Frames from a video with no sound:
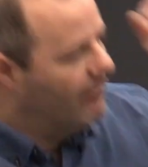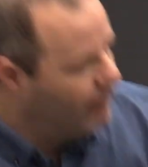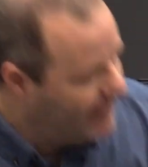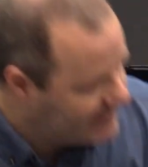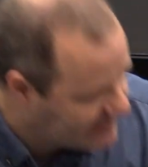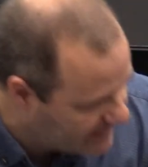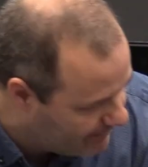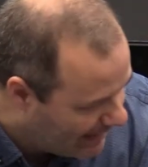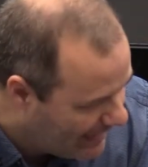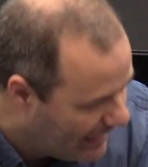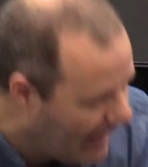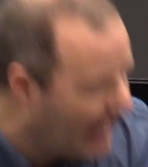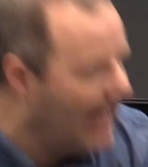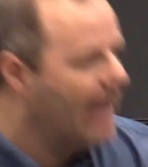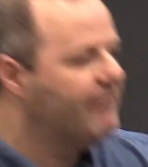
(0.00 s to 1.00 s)
I've wasted my
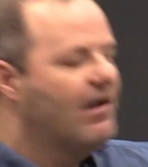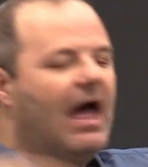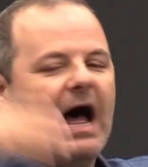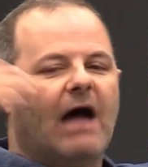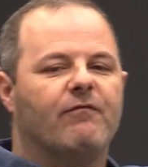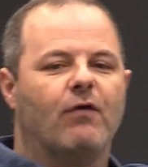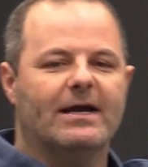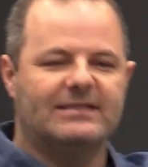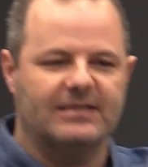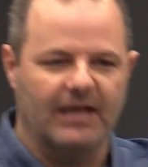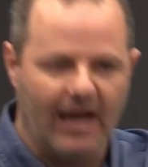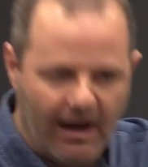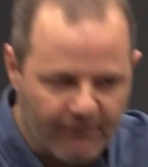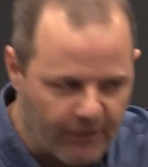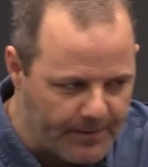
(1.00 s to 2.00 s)
life, I've
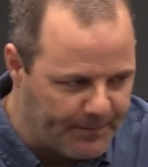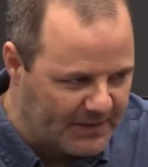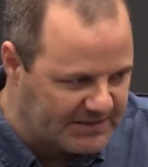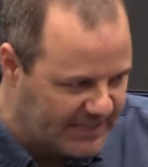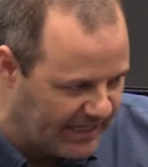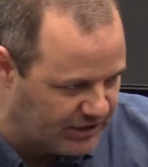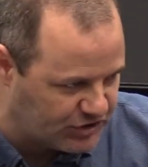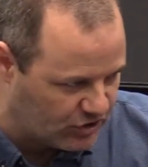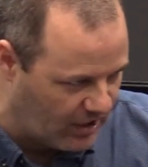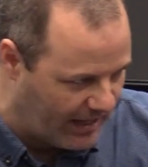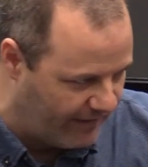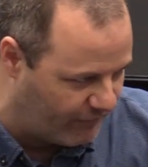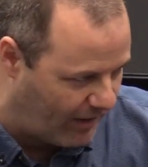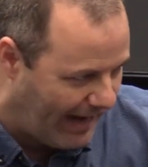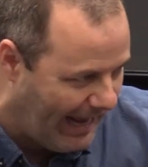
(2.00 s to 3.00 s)
wasted every potential
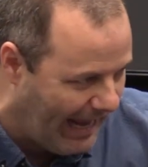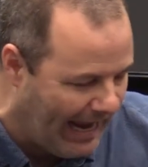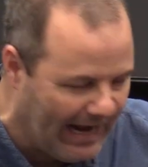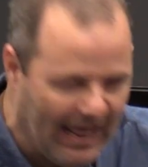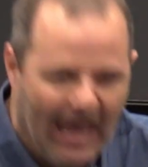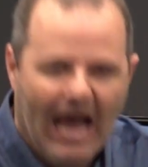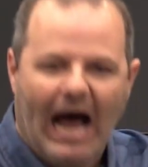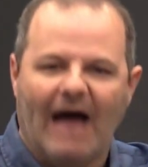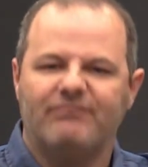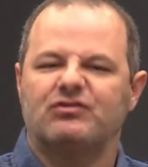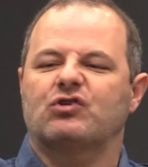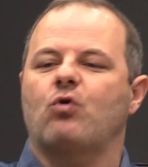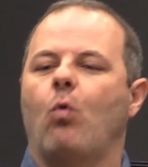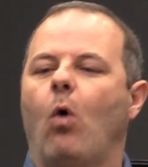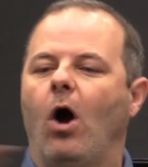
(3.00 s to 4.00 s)
I ever had, I've
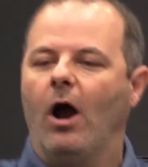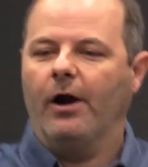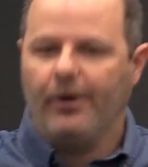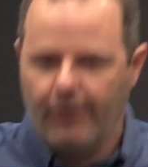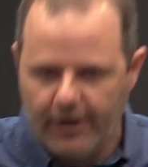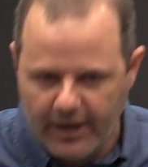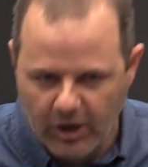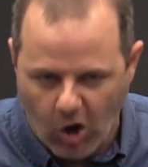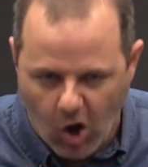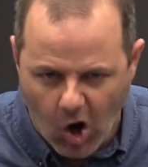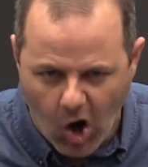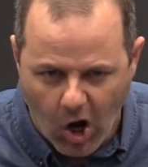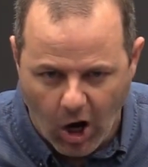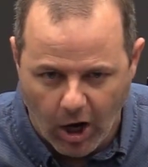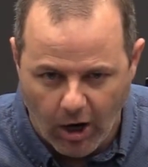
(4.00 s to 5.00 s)
squandered it
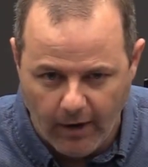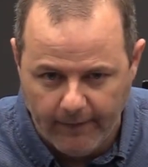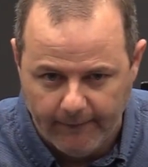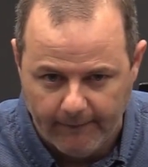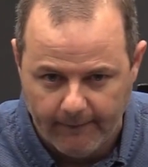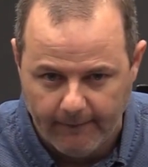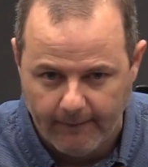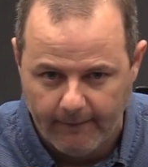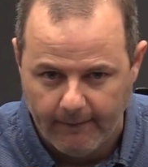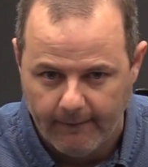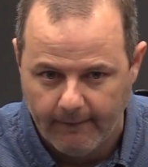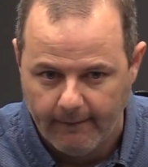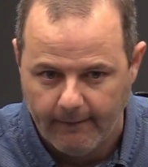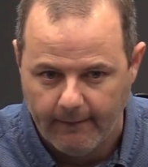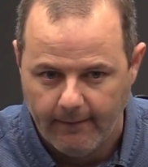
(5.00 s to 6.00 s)
all,
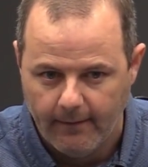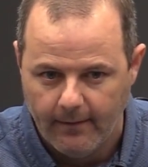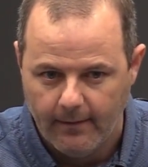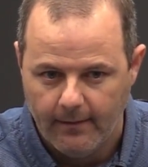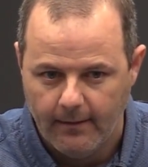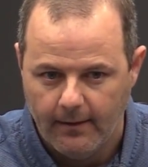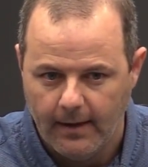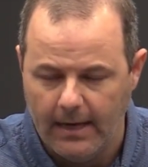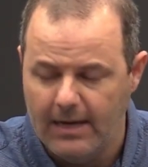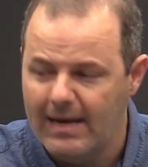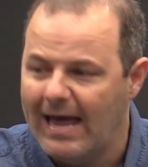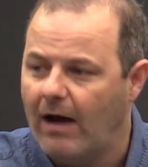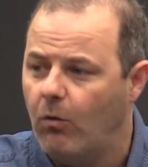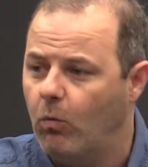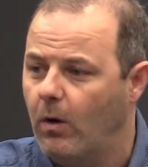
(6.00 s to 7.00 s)

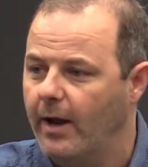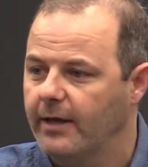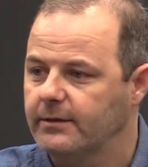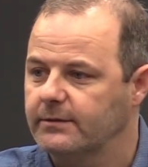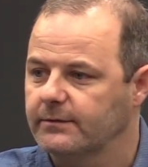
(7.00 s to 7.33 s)
and now what?